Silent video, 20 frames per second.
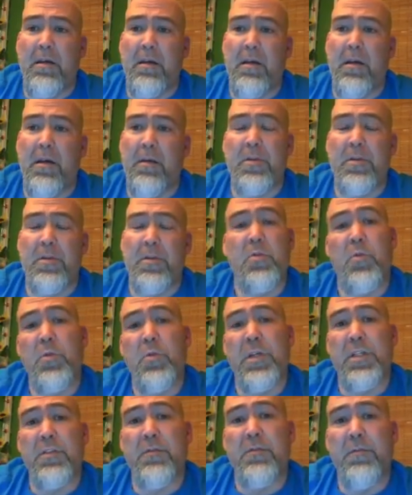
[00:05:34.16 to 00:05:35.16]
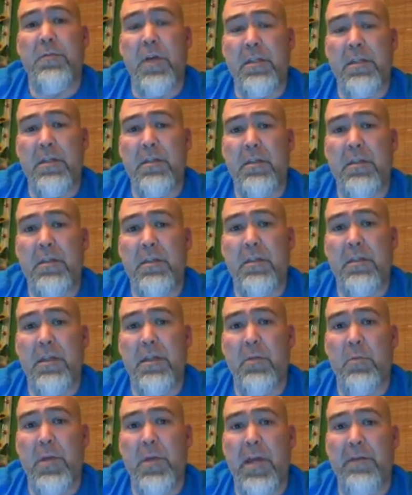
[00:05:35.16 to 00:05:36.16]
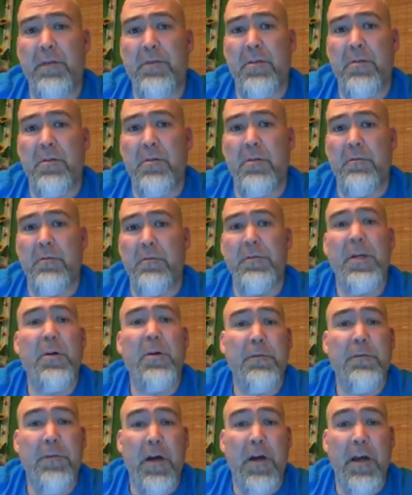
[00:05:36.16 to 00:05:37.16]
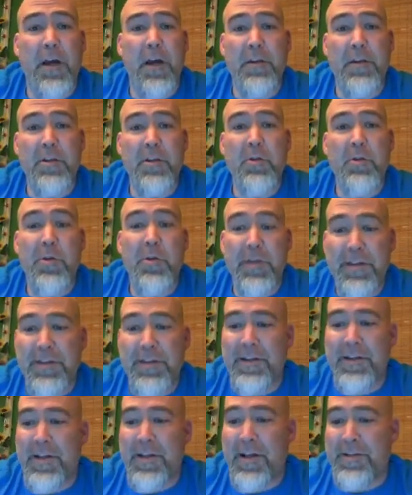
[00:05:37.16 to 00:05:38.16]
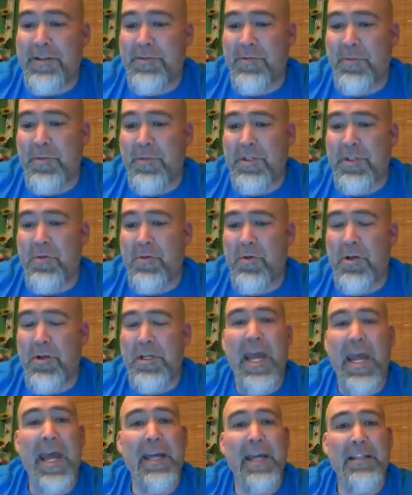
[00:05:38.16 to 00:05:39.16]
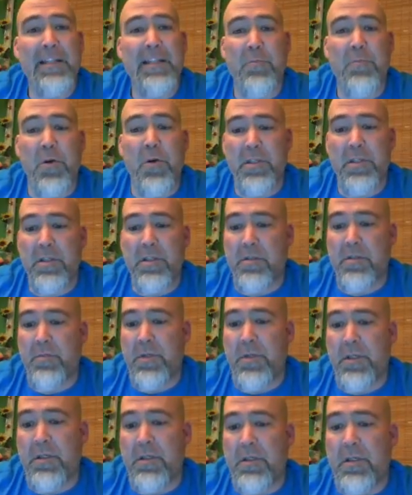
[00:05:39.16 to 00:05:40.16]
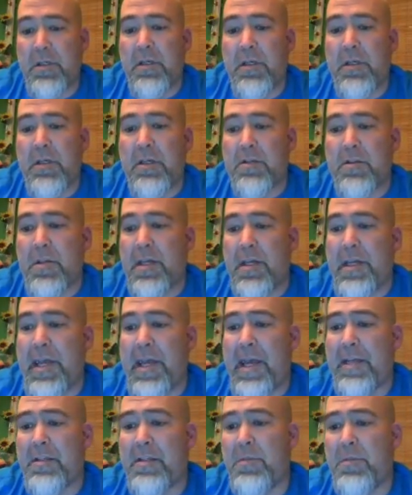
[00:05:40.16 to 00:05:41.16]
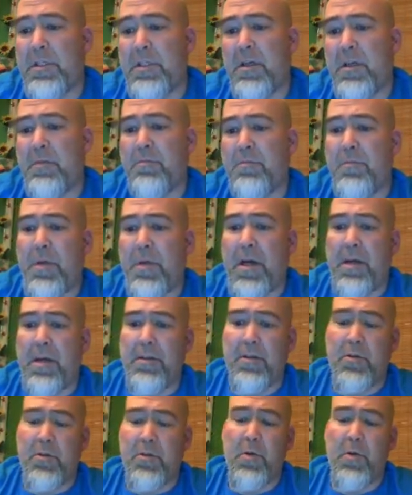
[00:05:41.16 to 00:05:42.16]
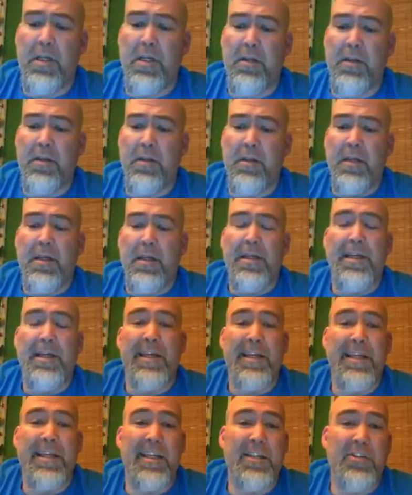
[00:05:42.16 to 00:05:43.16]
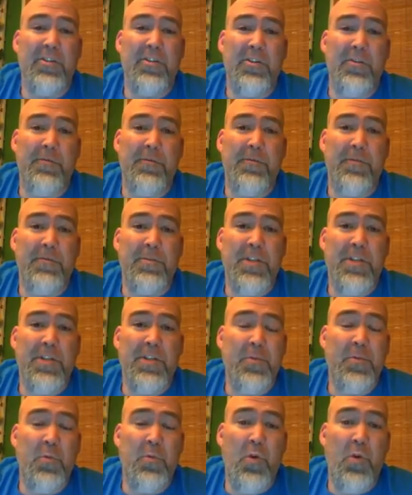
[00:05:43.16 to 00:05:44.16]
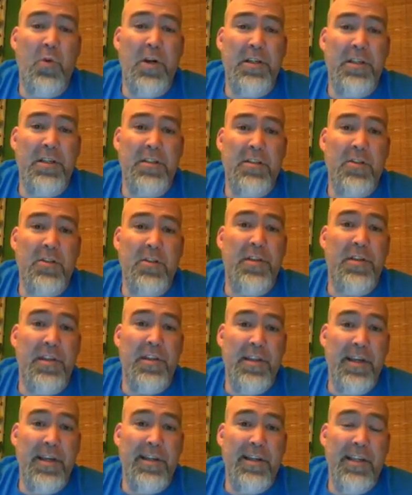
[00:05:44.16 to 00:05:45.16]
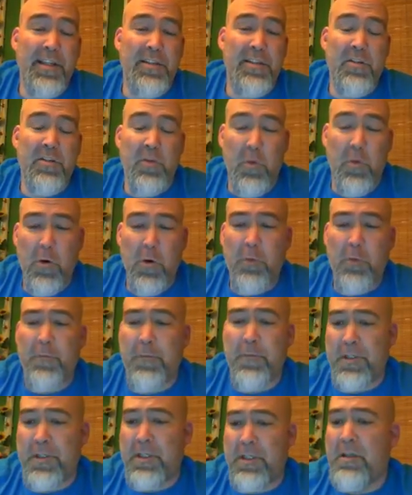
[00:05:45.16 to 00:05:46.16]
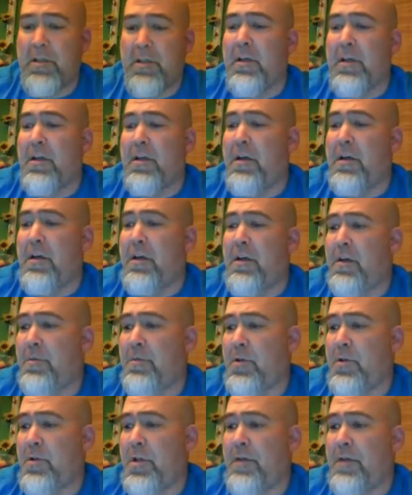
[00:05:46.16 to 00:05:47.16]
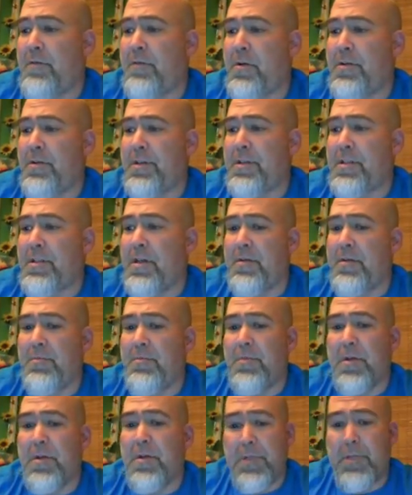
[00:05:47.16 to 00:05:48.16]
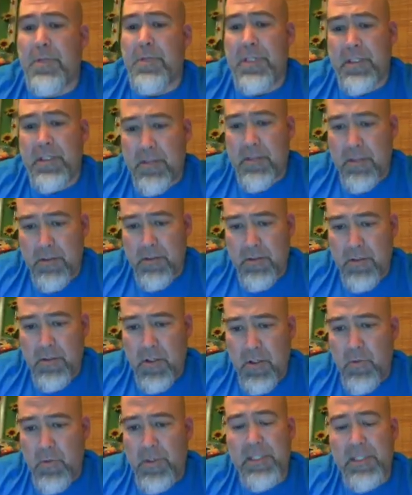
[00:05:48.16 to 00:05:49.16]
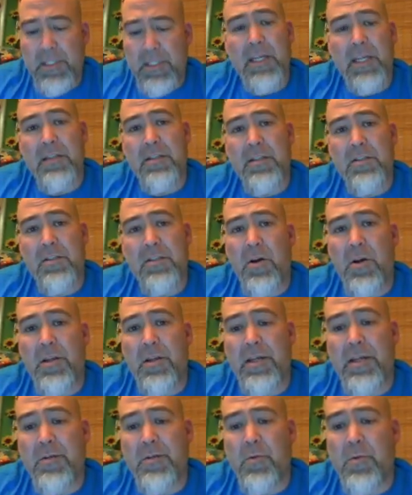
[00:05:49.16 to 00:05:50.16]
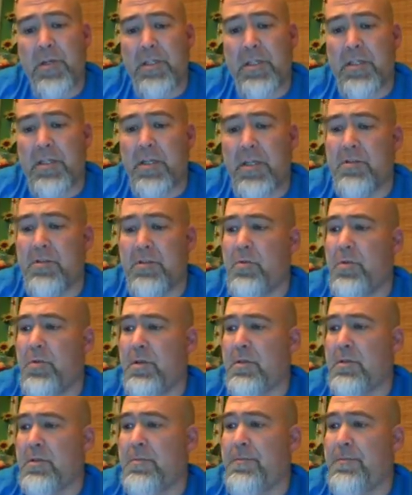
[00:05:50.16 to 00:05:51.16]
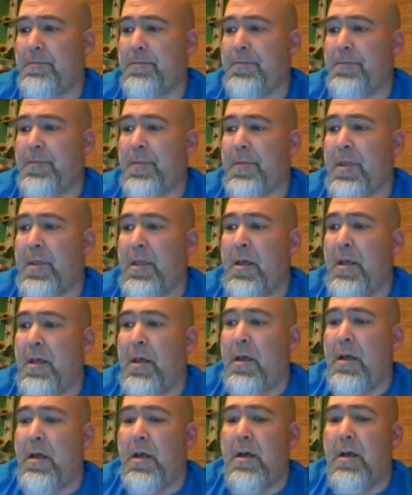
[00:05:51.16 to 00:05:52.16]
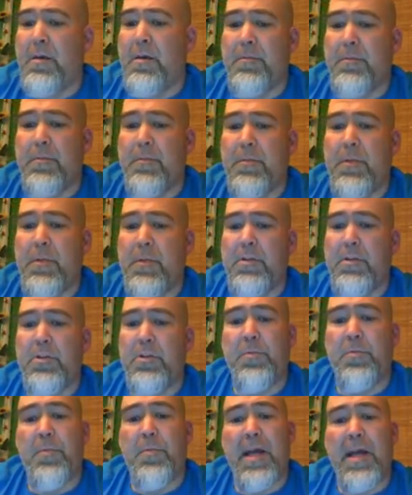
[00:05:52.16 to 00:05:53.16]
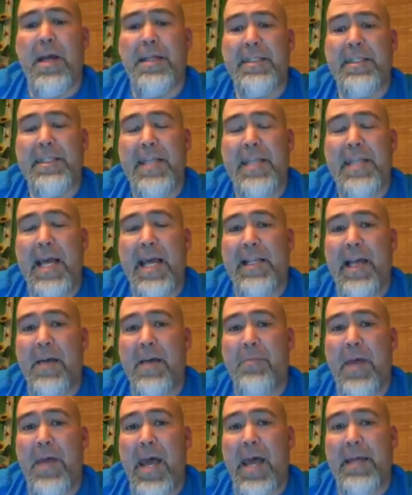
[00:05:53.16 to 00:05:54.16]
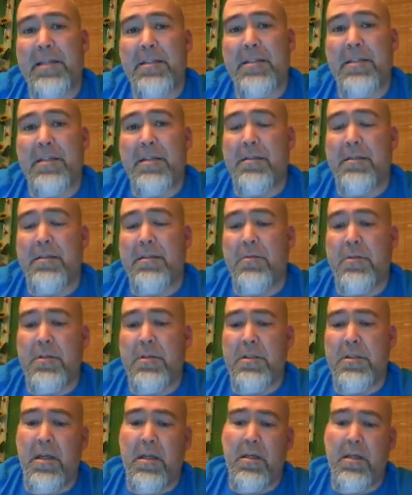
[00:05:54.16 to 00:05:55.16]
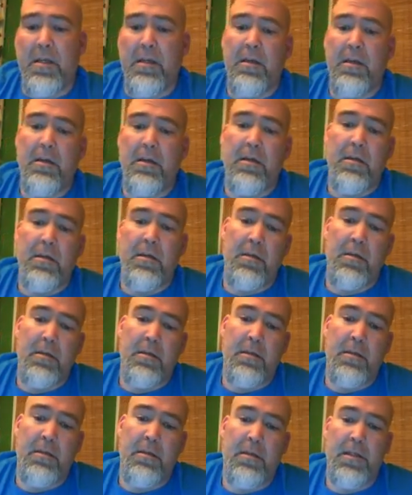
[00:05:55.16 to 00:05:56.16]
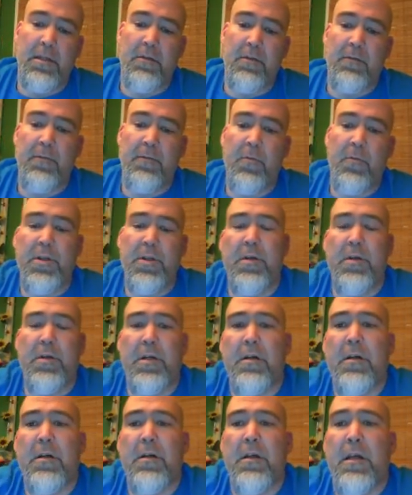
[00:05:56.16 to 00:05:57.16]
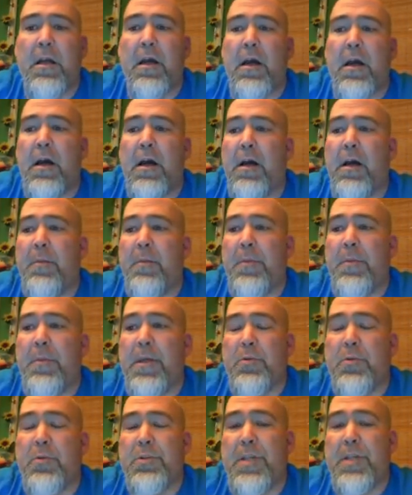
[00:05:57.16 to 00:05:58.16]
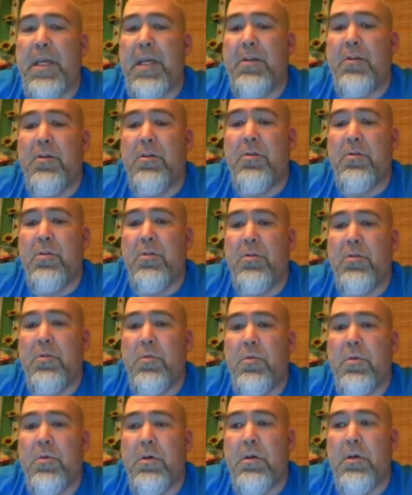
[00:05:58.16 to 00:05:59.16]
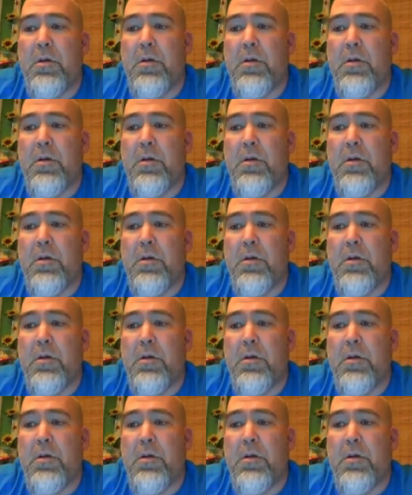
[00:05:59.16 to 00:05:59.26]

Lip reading: the school gets funded, and we have to verify that you're in the classroom and you are an active participant. So that has to be done by the 20th. Again, your chapter 1 is due on the 19th, so hopefully you'll have all this done. But please go in and take this online orientation quiz. There is your My Stat Lab access. There is a link for you here. It will take you to